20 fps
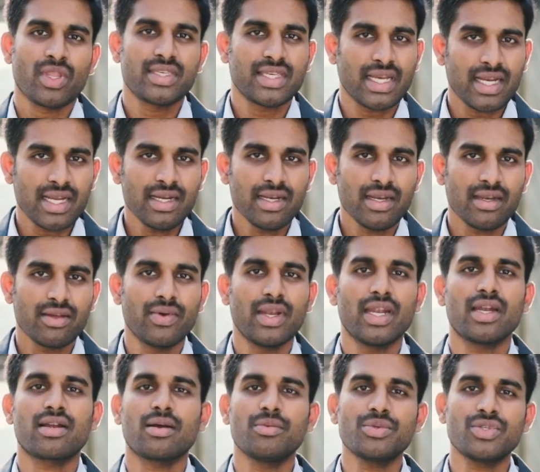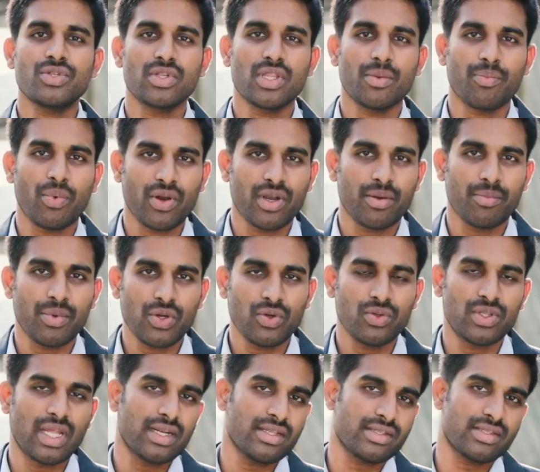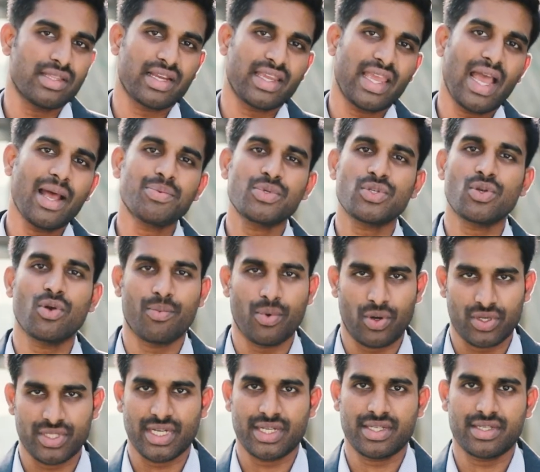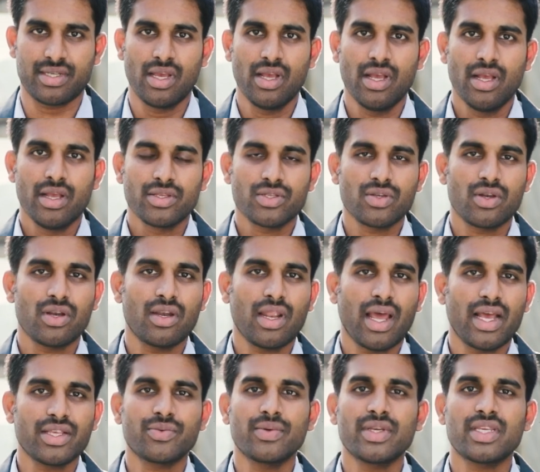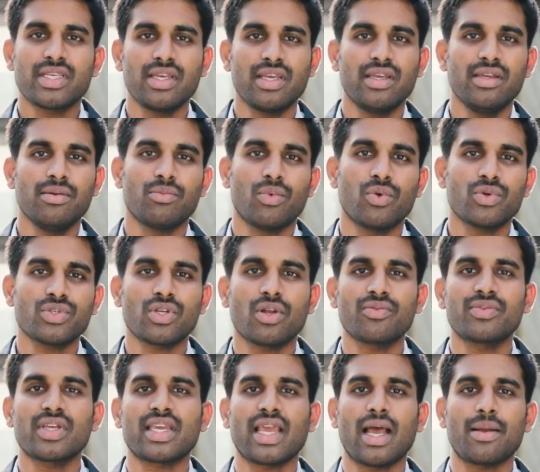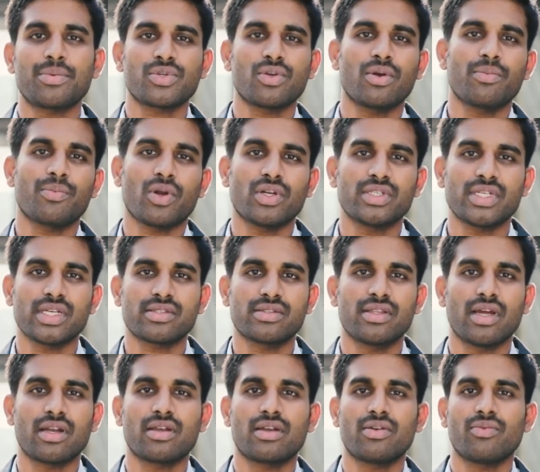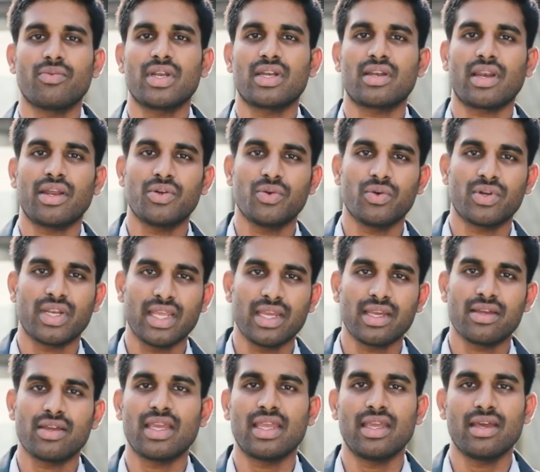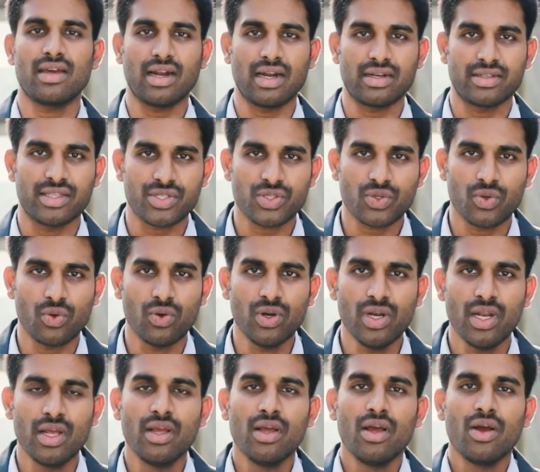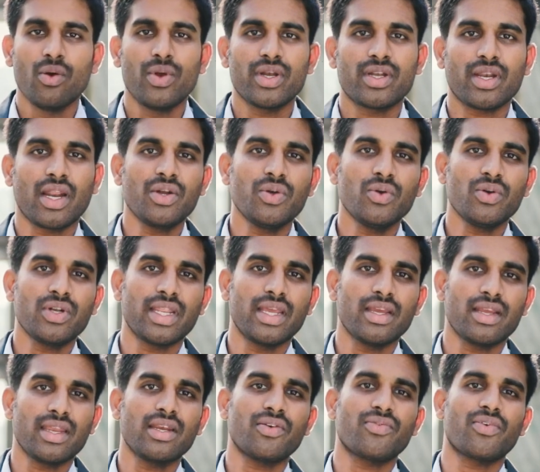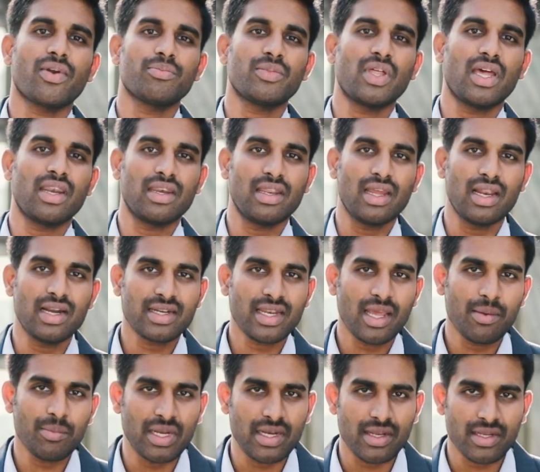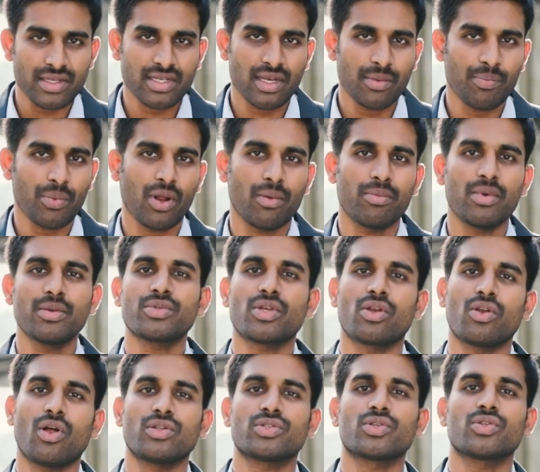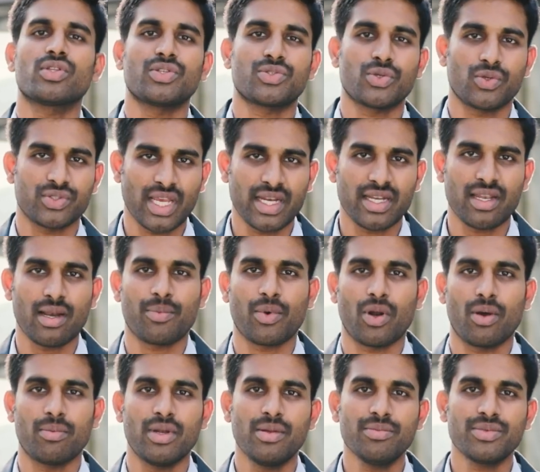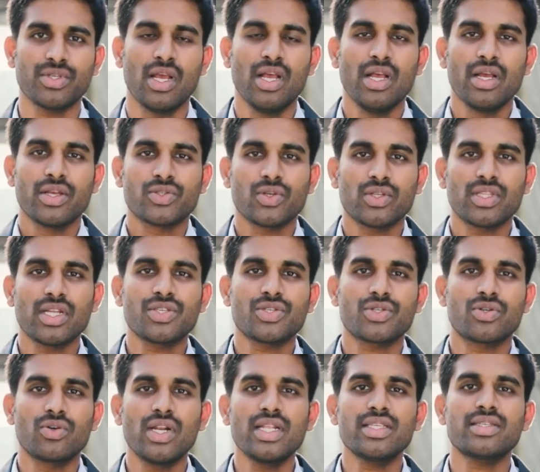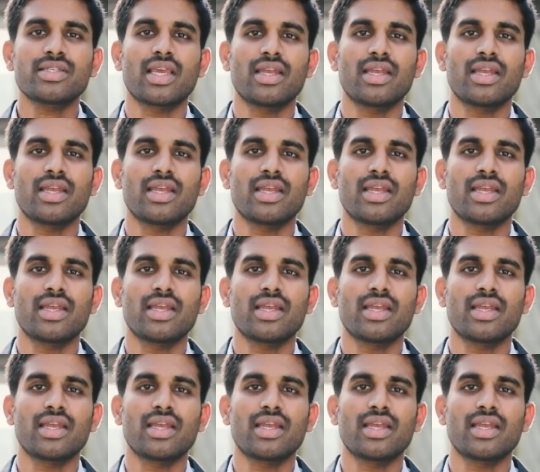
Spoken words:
Second, when it comes to the point number two, that is the capstone projects. So as we see, most of the capstone projects that we try to take here at the school, we try to take it from the real-time industry problems and also the societal problems, so that students